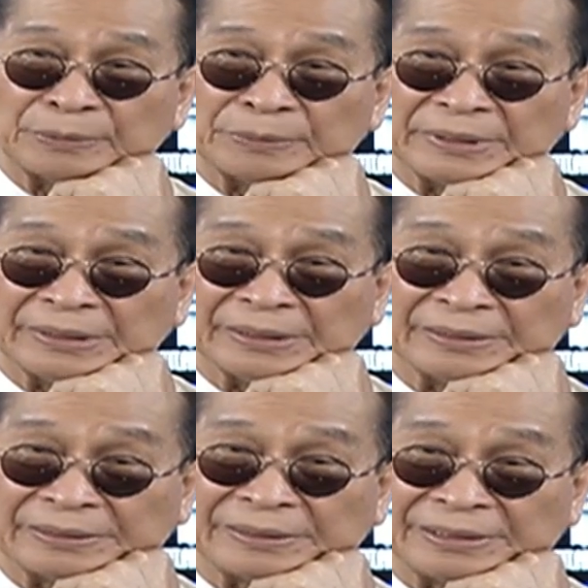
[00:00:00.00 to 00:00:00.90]
with
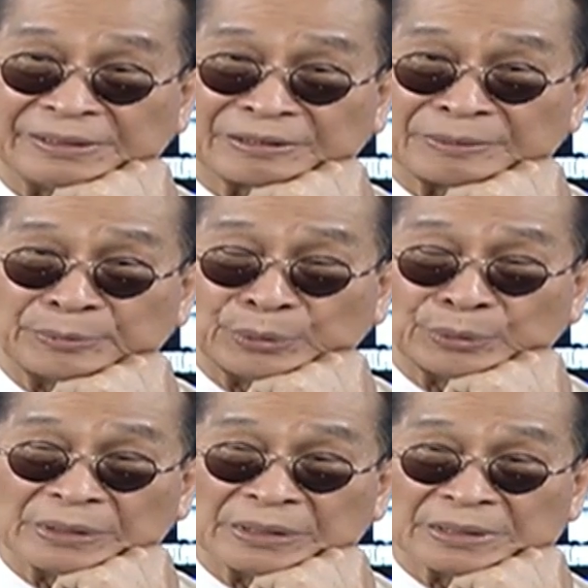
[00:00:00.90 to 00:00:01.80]
the
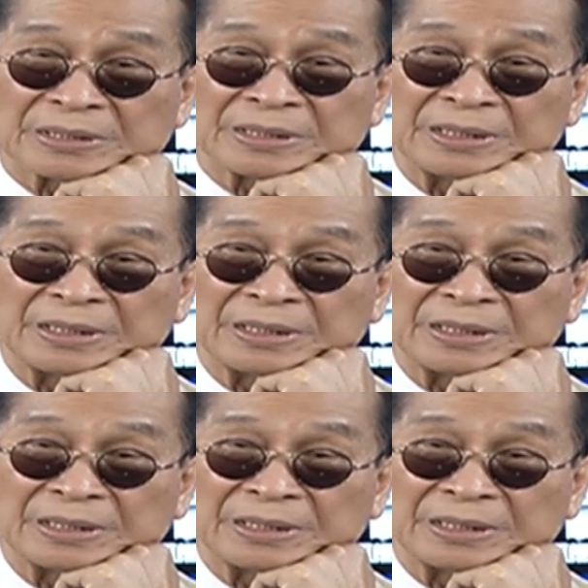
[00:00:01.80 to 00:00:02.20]
intramurals